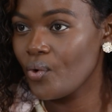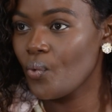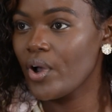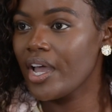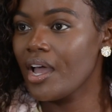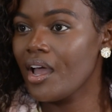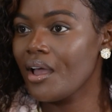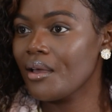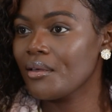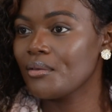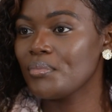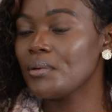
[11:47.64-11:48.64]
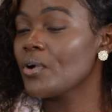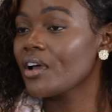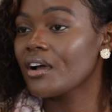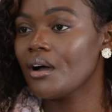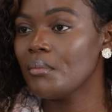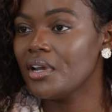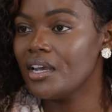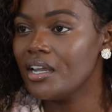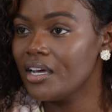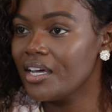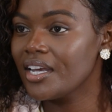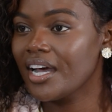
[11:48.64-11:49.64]
Where people can come and
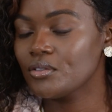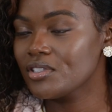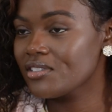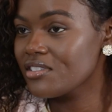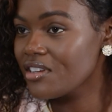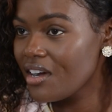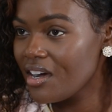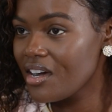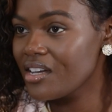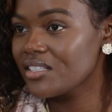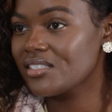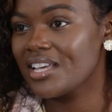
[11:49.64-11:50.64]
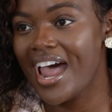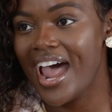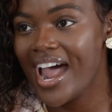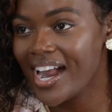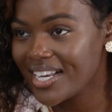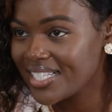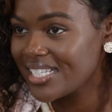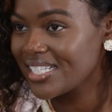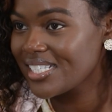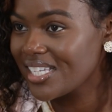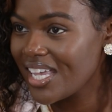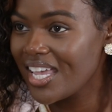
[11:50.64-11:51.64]
learn how to dance, to act, to
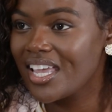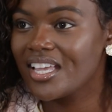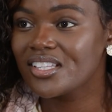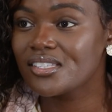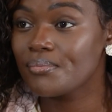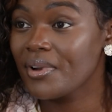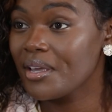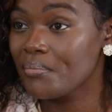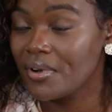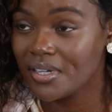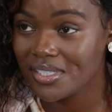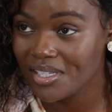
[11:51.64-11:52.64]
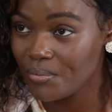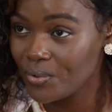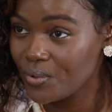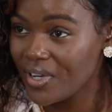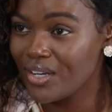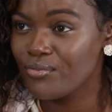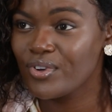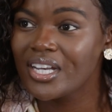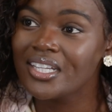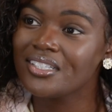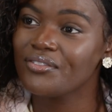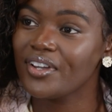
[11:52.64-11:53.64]
sing, to play basketball, and
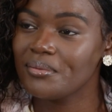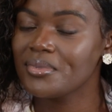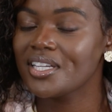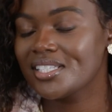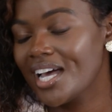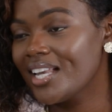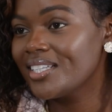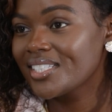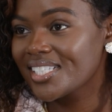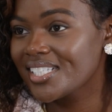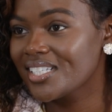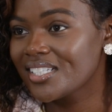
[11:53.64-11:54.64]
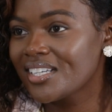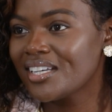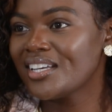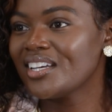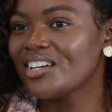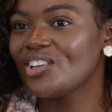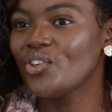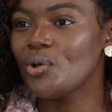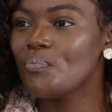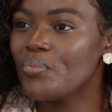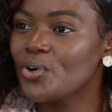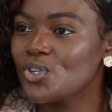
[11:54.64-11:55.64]
really develop their talents and, you
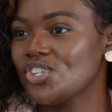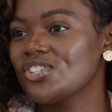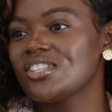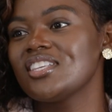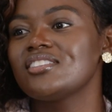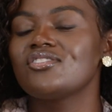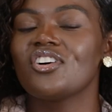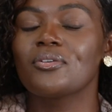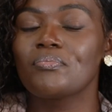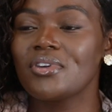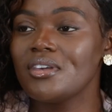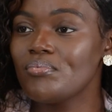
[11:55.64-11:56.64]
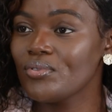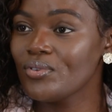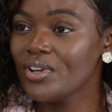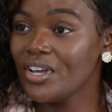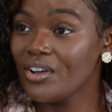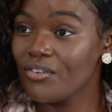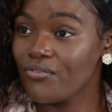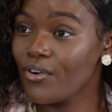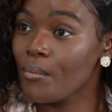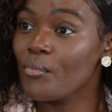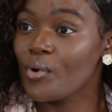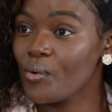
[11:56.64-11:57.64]
know, push these young people
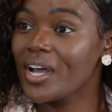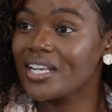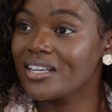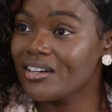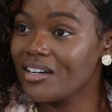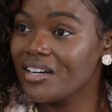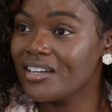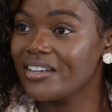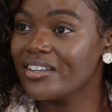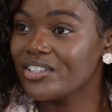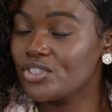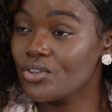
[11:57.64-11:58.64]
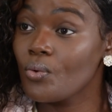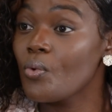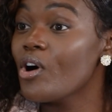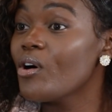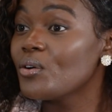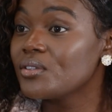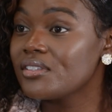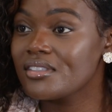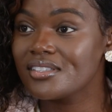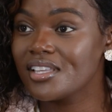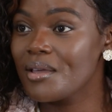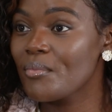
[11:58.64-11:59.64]
from Rwanda to the world,
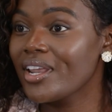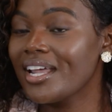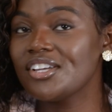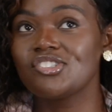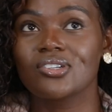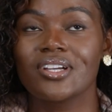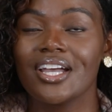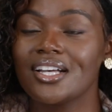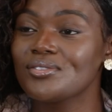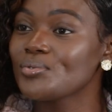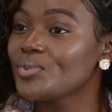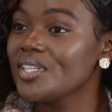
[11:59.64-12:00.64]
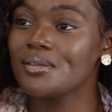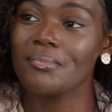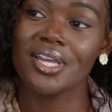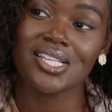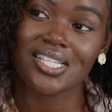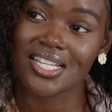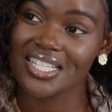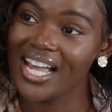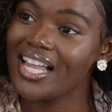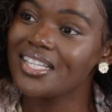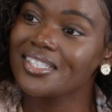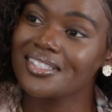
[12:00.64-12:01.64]
the same way Nigeria has all these amazing
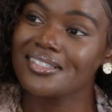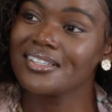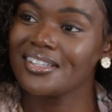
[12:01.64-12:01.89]
talents.